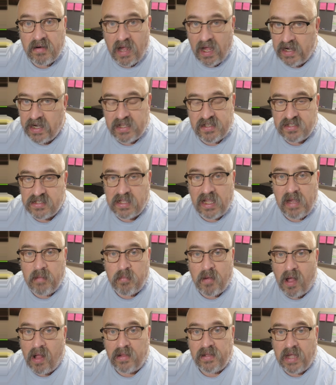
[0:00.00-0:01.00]
I didn't sleep
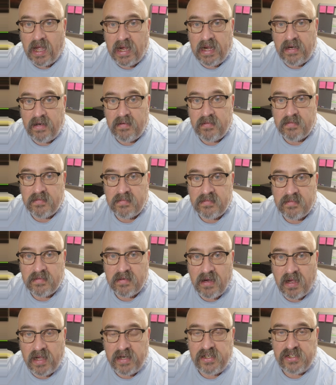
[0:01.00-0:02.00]
all night.
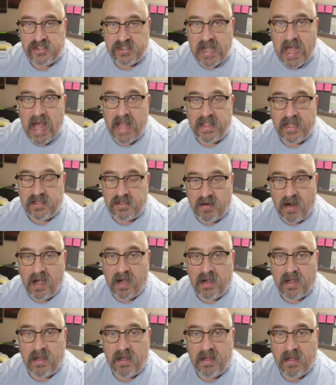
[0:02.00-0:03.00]
I just sat in the
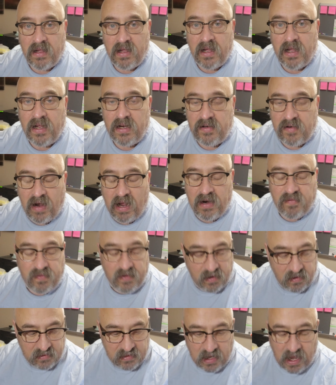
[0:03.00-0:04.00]
truck trying to
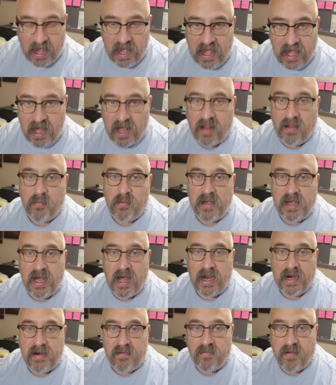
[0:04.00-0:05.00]
figure out the hell we
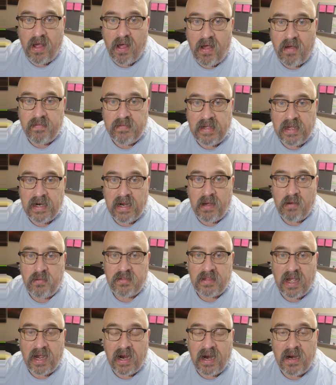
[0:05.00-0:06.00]
got involved in out
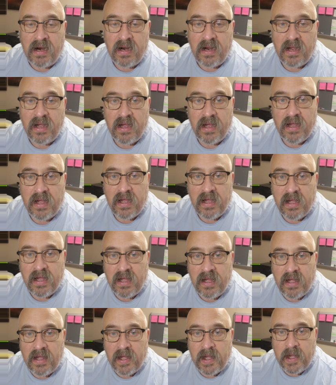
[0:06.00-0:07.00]
there.
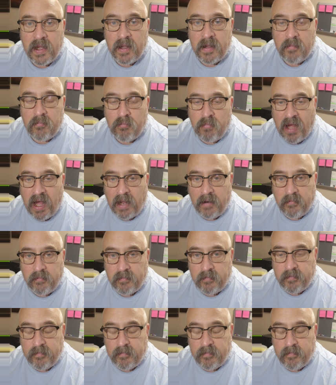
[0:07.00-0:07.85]
But